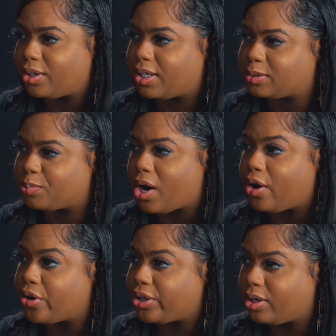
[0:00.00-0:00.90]
That's
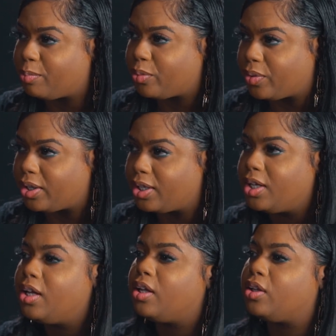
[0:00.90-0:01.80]
priority number one.
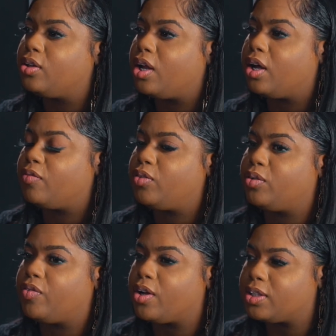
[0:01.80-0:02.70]
You know, if you
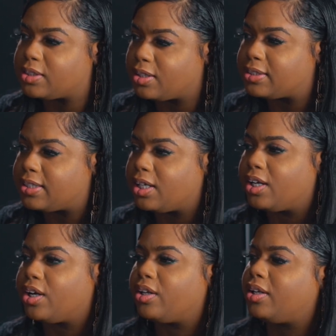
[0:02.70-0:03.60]
focus on the skincare,